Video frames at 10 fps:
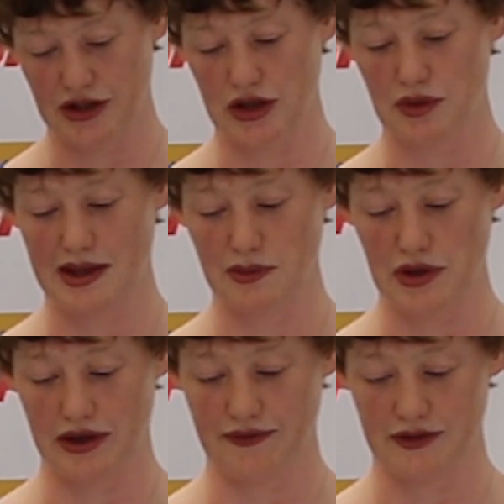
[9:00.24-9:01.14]
occurred while
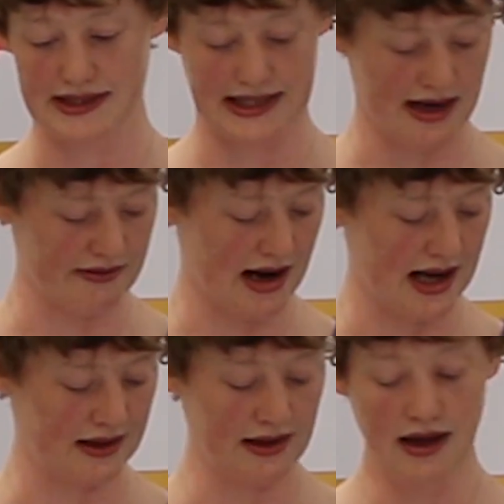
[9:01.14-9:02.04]
working for a
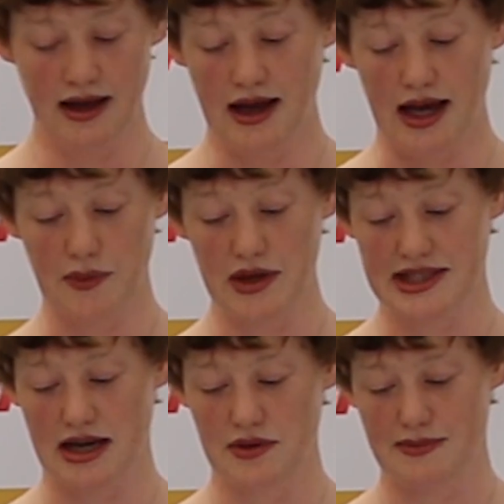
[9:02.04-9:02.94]
CRI, I
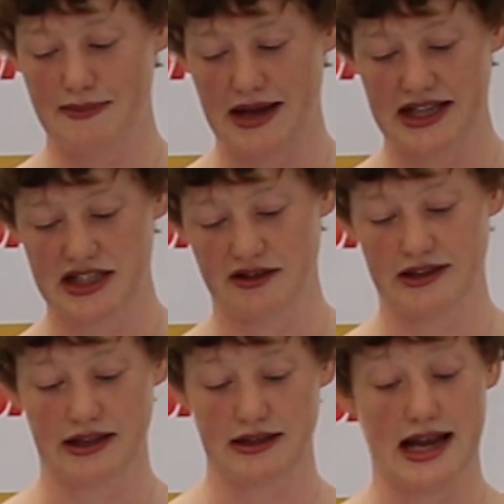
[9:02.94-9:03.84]
worked out with my manager
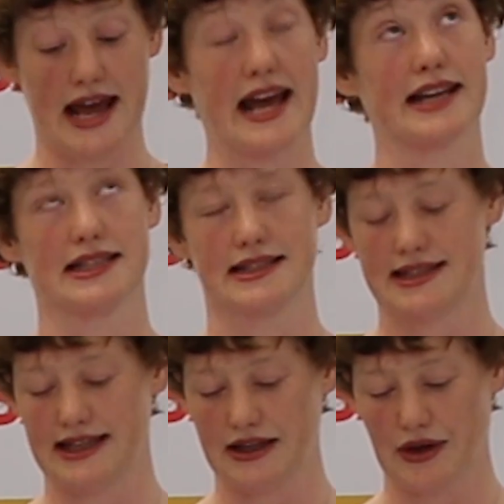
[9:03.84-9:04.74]
and an acting
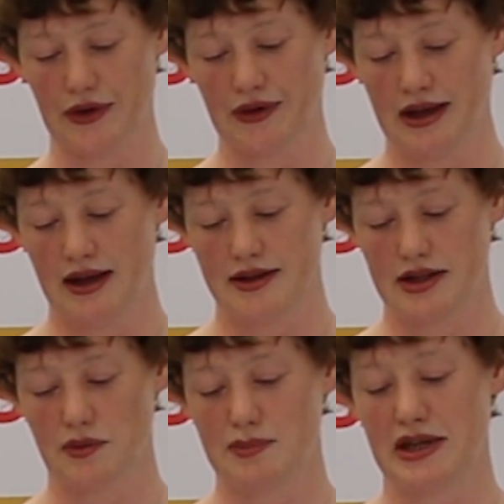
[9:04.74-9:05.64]
CEO
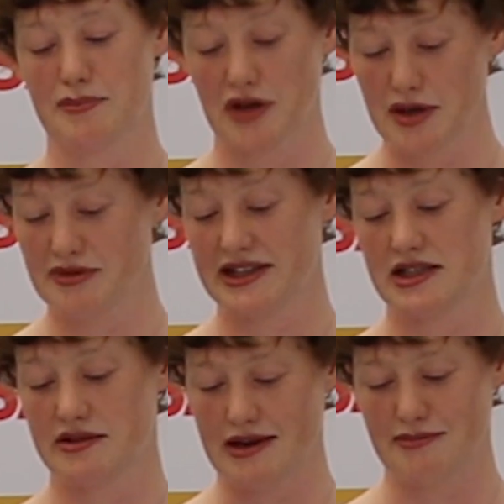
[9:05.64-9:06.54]
that it would be
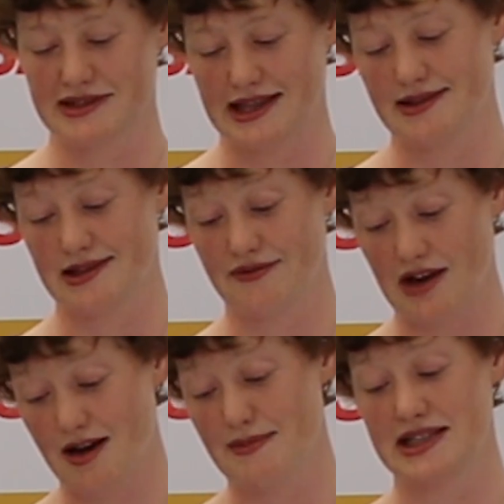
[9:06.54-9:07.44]
appropriate to represent an
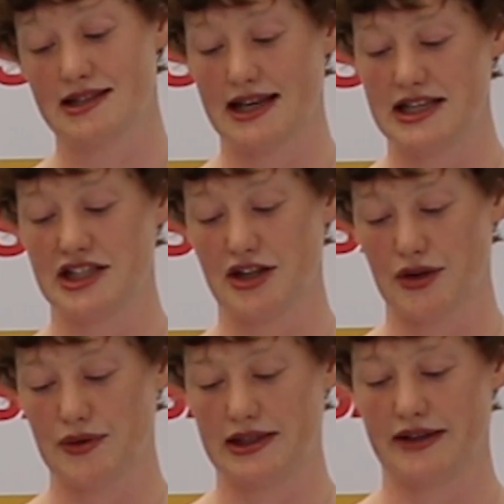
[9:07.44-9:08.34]
environmental
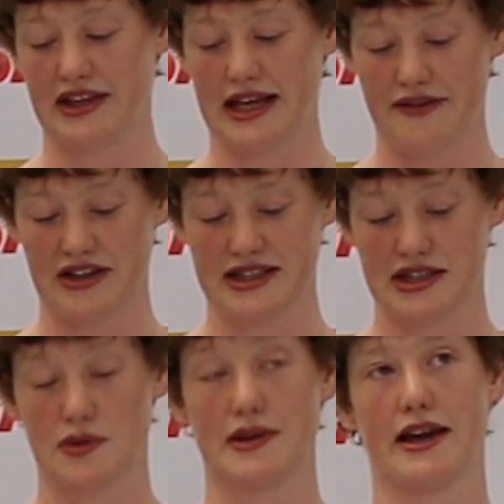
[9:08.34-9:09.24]
NGO in giving
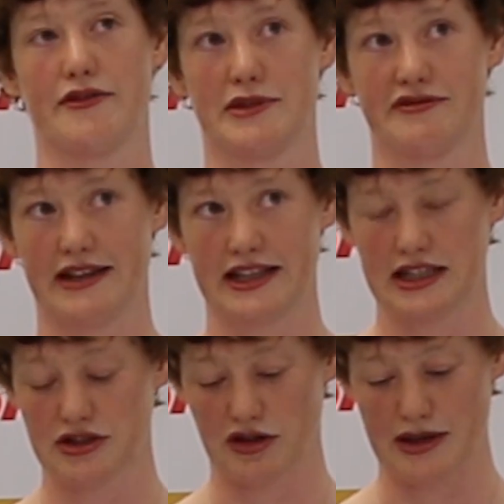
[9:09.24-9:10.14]
evidence to a government
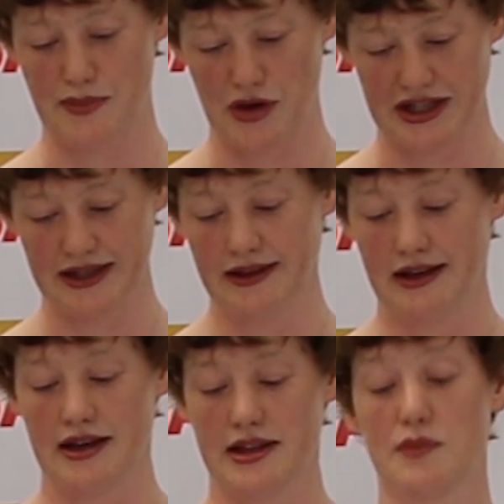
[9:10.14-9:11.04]
regulatory body
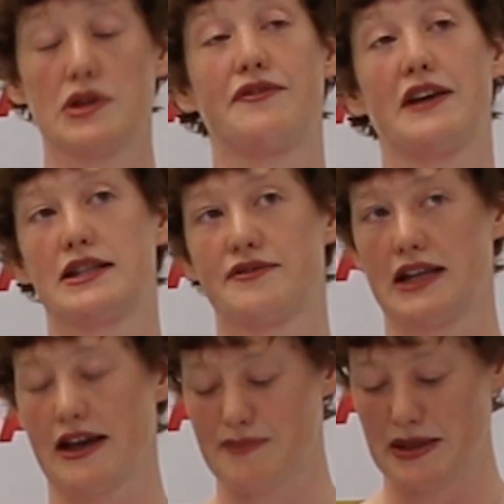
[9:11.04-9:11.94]
that would
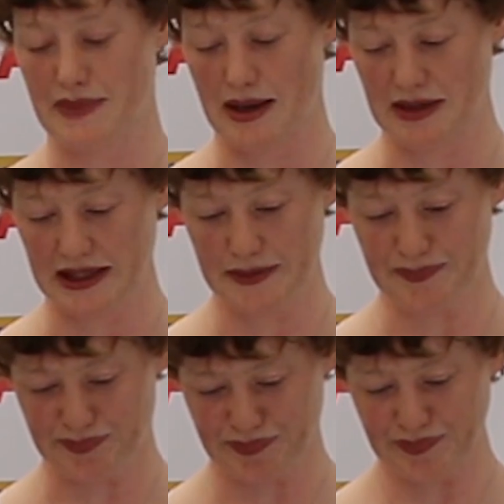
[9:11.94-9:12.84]
effectively have been public,